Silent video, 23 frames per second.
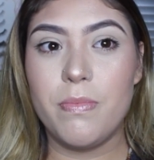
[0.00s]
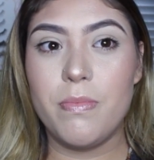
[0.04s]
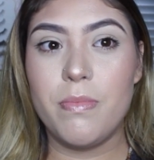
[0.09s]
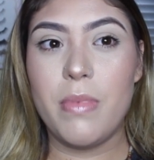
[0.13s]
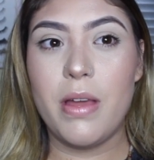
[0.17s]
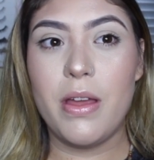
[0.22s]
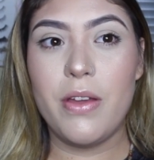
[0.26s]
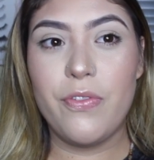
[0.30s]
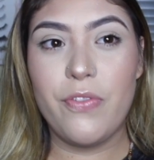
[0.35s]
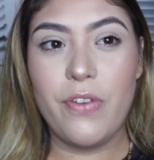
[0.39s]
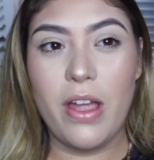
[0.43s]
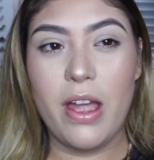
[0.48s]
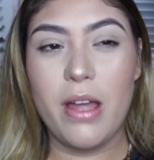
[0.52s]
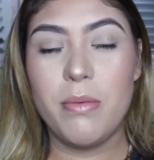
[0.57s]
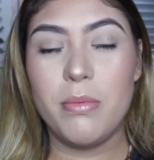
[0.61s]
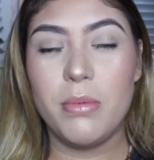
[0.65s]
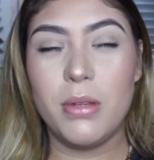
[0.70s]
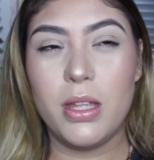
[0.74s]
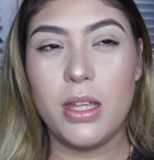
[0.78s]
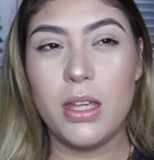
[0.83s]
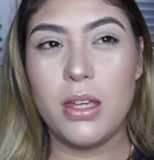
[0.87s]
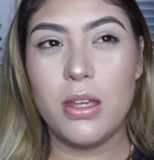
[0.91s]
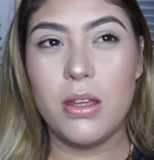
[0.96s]
my
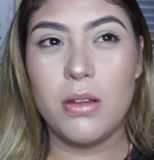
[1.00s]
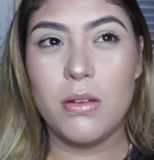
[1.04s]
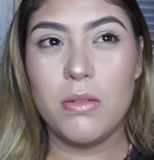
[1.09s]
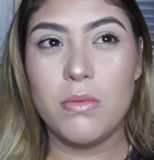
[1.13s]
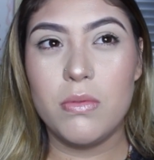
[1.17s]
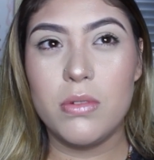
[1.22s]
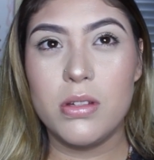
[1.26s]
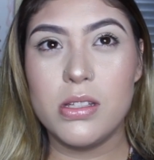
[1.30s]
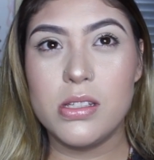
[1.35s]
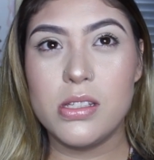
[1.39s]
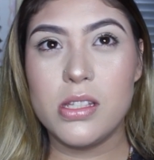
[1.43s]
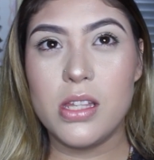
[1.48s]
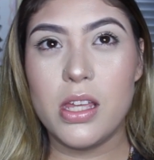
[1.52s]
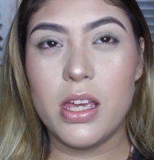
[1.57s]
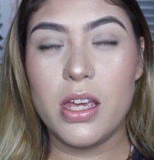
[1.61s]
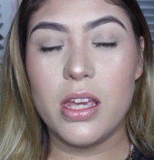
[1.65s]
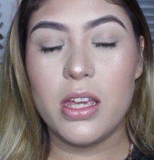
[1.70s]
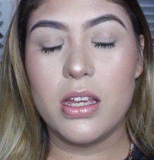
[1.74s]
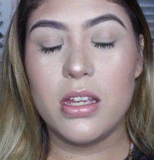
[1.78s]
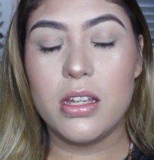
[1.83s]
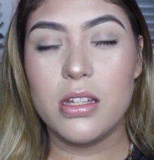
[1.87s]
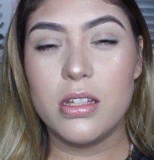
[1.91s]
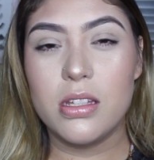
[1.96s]
family was,
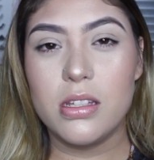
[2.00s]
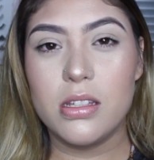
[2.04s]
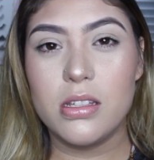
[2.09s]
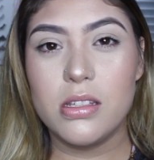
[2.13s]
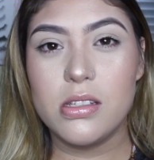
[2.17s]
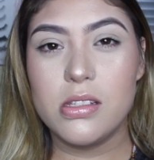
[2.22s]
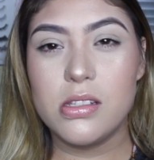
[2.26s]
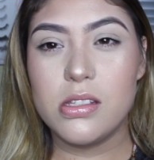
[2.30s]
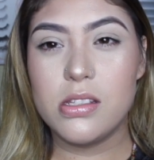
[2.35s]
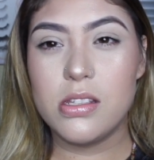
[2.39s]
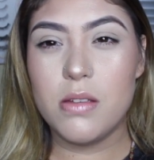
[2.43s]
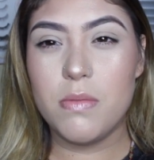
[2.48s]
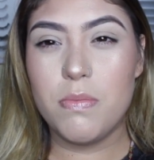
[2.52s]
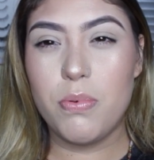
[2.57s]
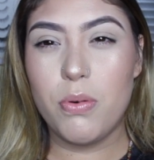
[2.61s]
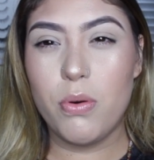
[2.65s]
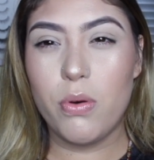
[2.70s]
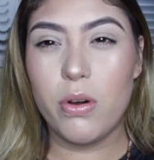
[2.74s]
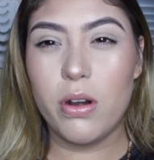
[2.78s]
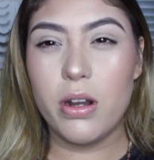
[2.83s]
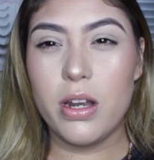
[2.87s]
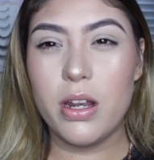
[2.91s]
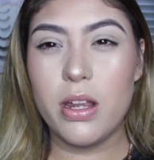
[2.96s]
like,
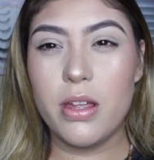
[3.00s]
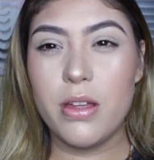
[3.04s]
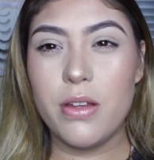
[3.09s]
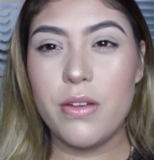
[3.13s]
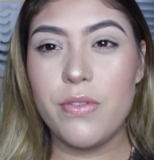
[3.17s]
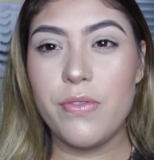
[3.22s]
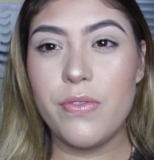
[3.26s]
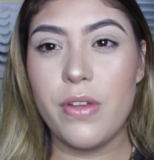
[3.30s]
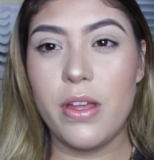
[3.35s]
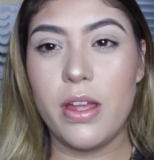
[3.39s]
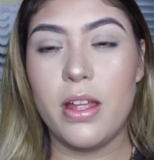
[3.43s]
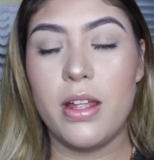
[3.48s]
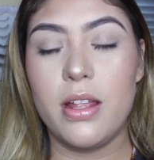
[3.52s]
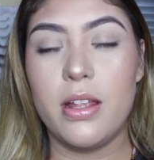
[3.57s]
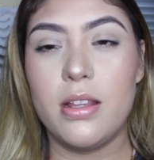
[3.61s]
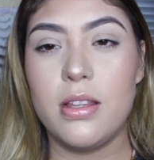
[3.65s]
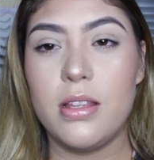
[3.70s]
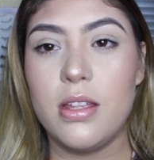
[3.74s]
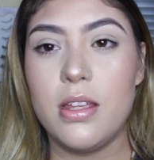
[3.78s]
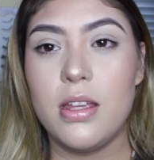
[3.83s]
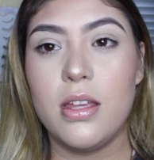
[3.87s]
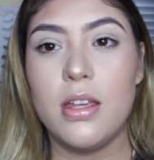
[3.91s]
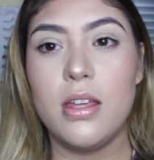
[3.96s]
supportive,
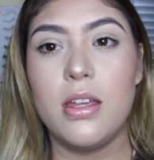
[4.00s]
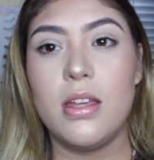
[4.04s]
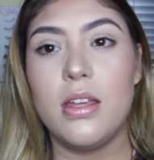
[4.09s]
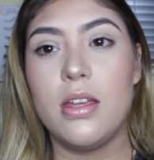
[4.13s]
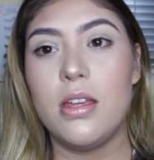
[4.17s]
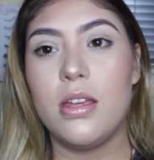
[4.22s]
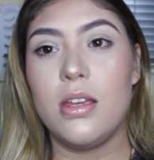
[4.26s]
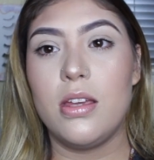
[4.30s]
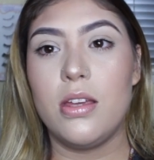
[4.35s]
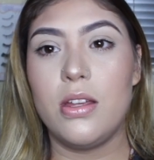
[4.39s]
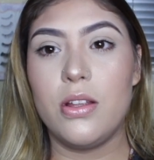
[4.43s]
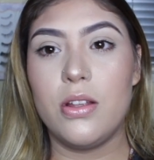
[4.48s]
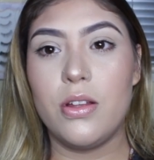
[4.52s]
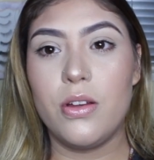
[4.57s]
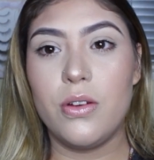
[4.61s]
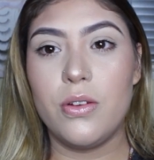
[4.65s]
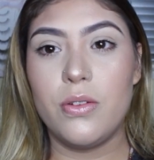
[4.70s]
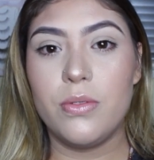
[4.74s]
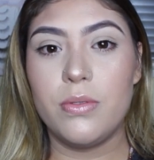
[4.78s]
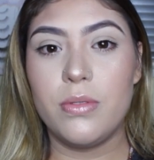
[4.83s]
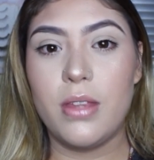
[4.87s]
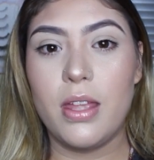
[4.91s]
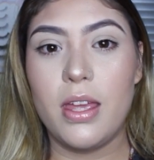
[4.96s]
and, you
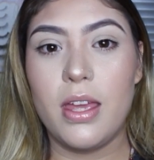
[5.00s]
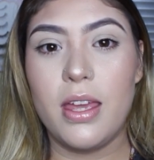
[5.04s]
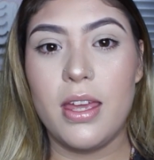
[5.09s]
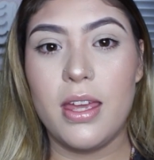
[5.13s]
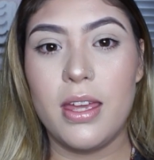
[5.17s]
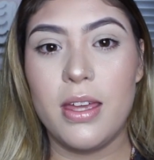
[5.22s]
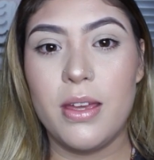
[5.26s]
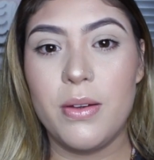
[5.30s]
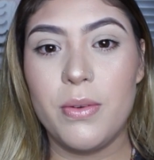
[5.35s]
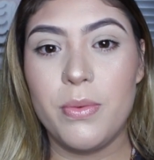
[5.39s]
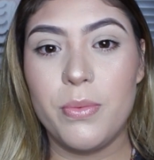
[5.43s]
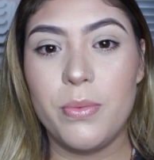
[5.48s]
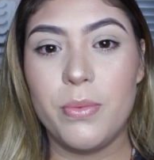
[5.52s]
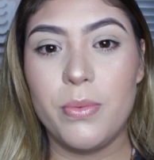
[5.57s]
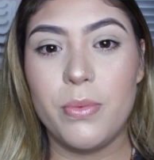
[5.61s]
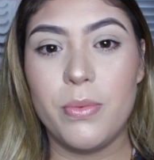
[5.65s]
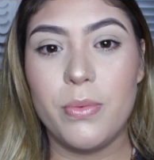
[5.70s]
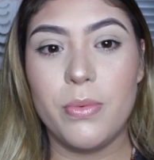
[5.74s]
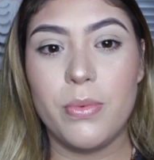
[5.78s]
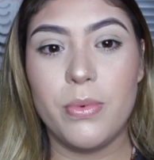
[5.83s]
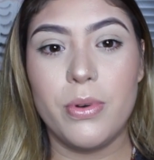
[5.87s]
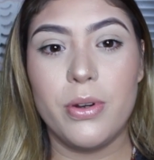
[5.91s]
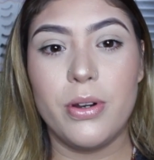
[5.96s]
know, they
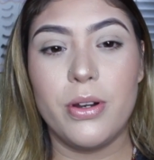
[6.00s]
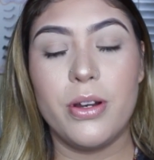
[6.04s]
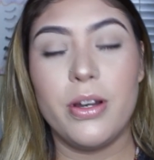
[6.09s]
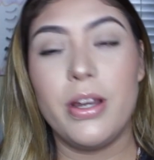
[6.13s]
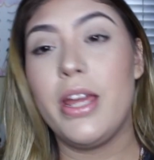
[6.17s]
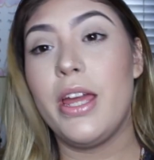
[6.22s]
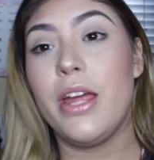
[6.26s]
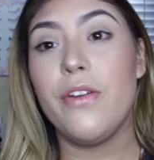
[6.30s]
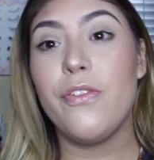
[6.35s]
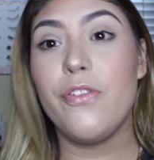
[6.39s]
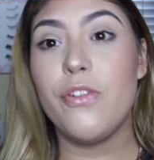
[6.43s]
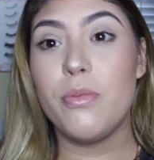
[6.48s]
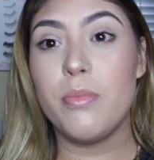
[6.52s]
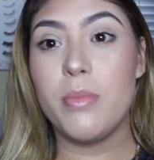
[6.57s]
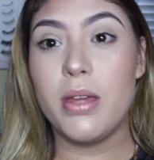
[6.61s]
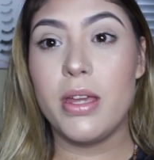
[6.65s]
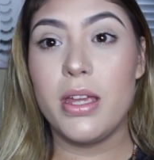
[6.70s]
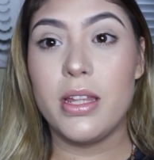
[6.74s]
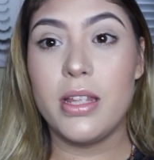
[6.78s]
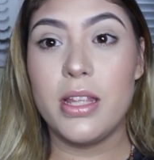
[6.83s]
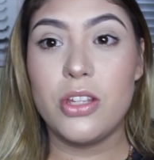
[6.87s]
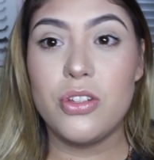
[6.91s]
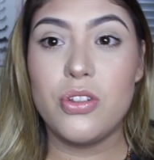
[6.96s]
were here for
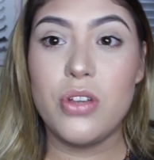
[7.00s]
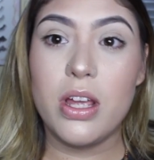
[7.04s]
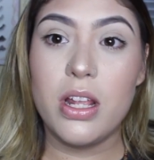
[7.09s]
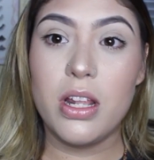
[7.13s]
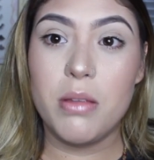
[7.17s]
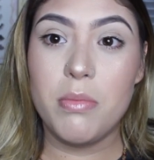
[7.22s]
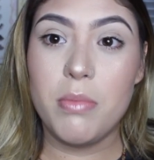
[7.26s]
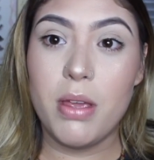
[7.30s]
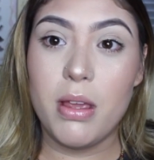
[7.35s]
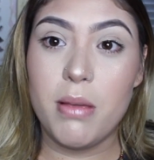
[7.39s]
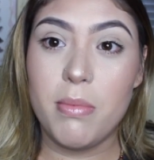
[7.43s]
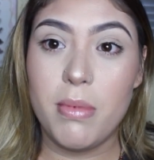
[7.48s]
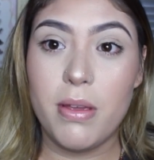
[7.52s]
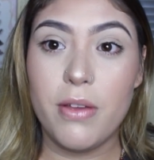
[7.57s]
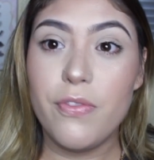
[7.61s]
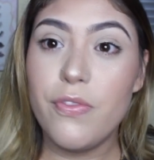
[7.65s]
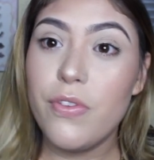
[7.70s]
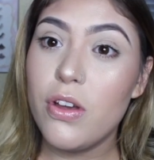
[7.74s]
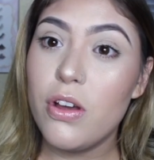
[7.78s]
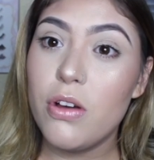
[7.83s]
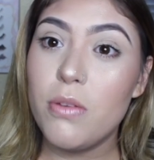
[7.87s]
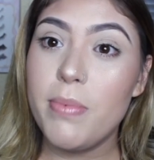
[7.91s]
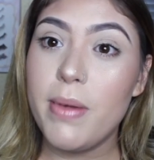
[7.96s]
me and they tried to make me
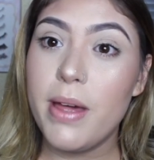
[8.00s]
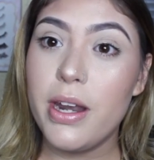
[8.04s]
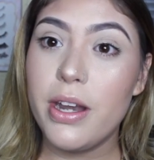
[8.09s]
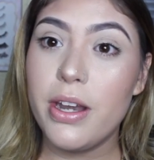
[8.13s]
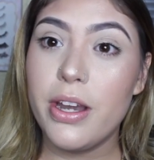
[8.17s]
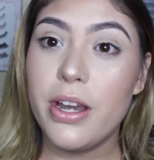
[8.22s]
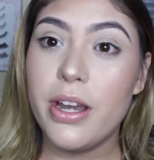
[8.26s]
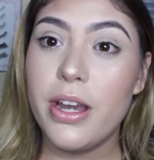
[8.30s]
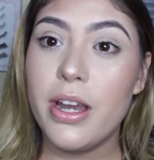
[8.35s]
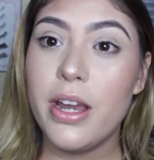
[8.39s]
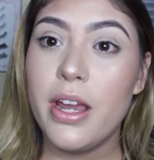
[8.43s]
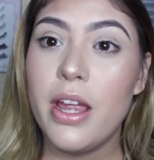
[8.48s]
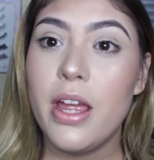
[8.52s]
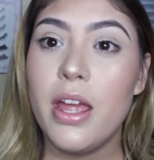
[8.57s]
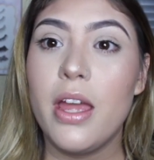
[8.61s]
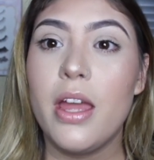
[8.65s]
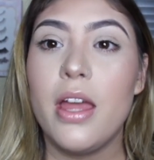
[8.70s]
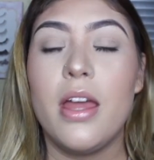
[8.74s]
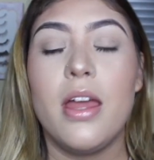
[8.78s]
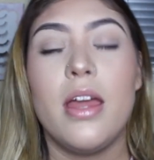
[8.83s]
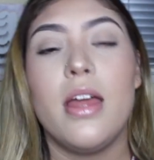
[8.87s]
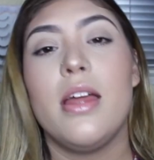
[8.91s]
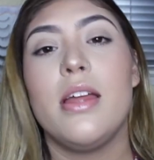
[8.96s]
feel better
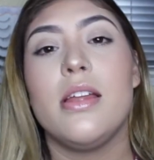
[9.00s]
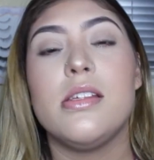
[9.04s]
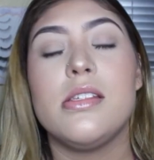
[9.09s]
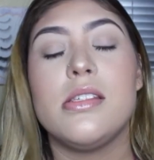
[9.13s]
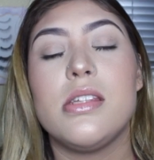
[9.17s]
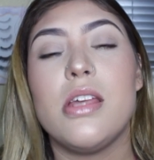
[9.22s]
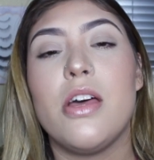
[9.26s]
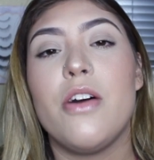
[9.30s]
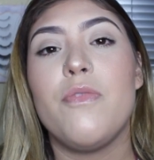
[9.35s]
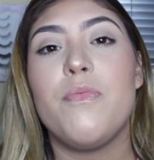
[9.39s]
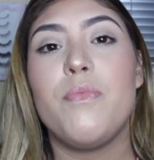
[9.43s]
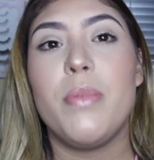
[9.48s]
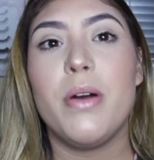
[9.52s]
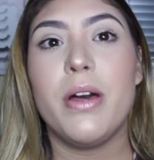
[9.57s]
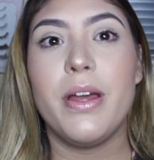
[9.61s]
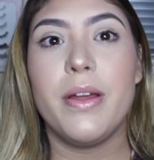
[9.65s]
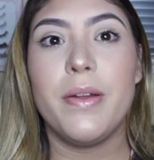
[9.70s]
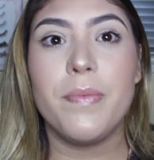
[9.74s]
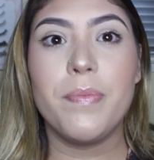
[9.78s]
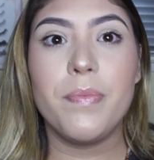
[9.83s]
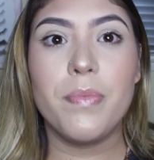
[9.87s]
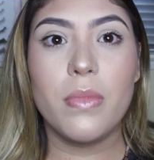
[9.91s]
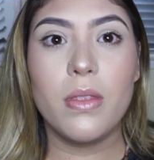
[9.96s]
and stuff,
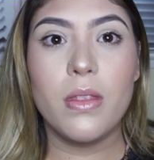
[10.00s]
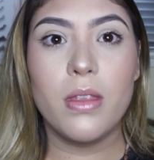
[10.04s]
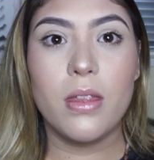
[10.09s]
but